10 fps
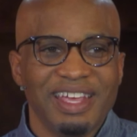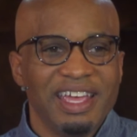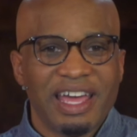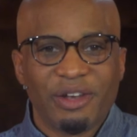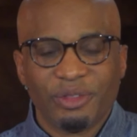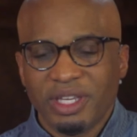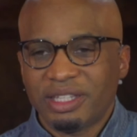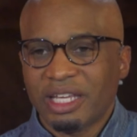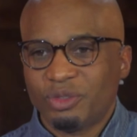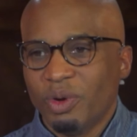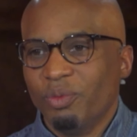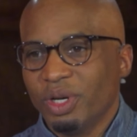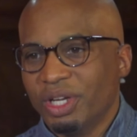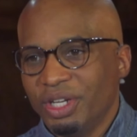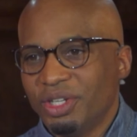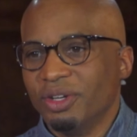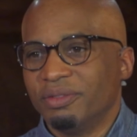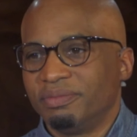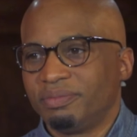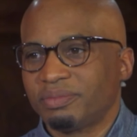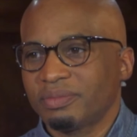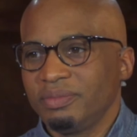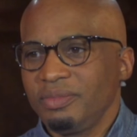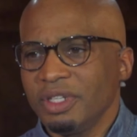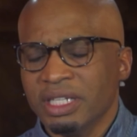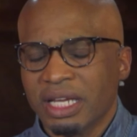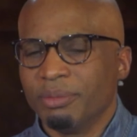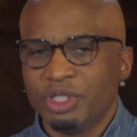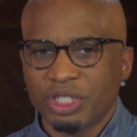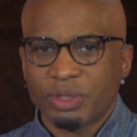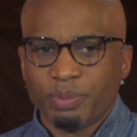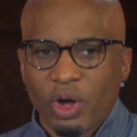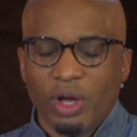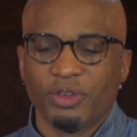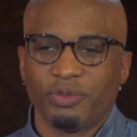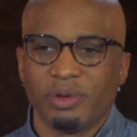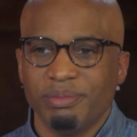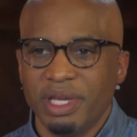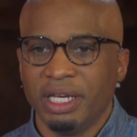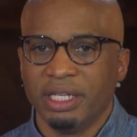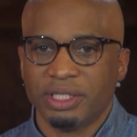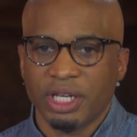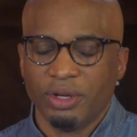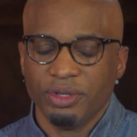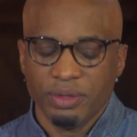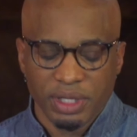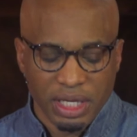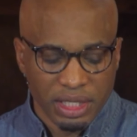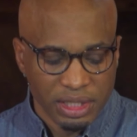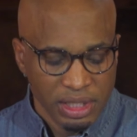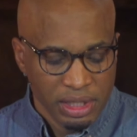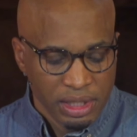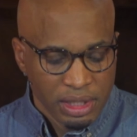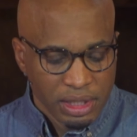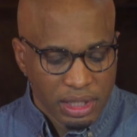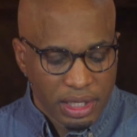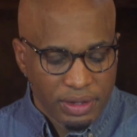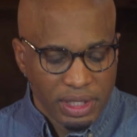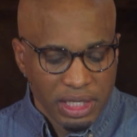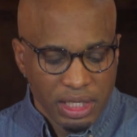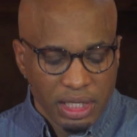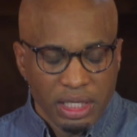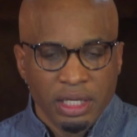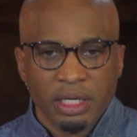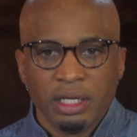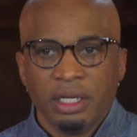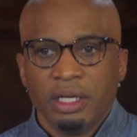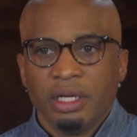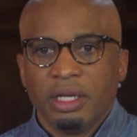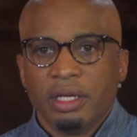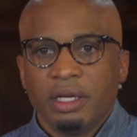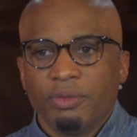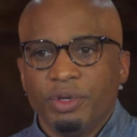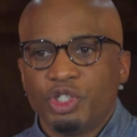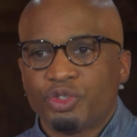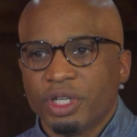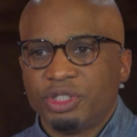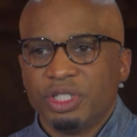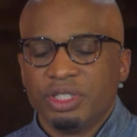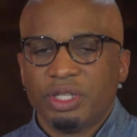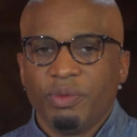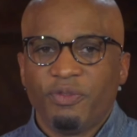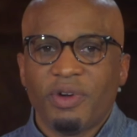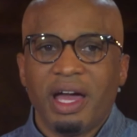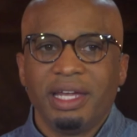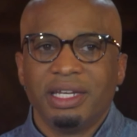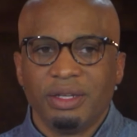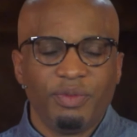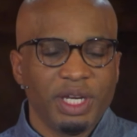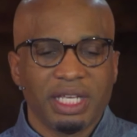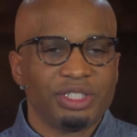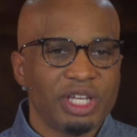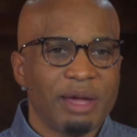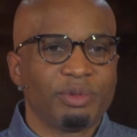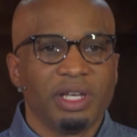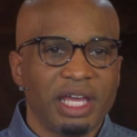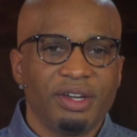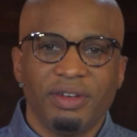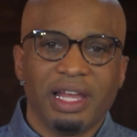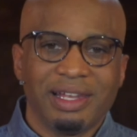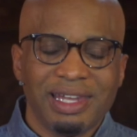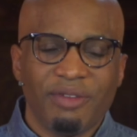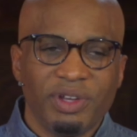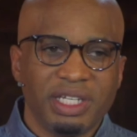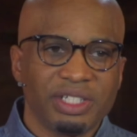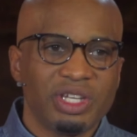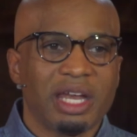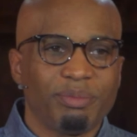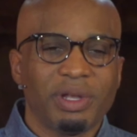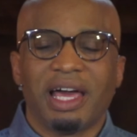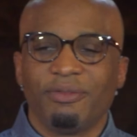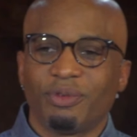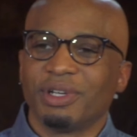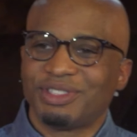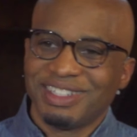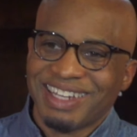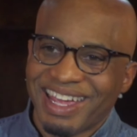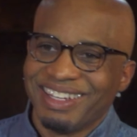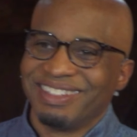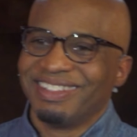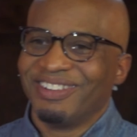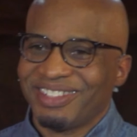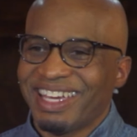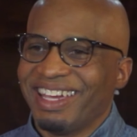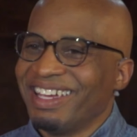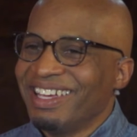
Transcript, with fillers: I don't think that's what we're going to do. Now, let me just pause for a minute and tell you that eating restrictions that we find in Leviticus chapter 11 does not apply for us today, okay?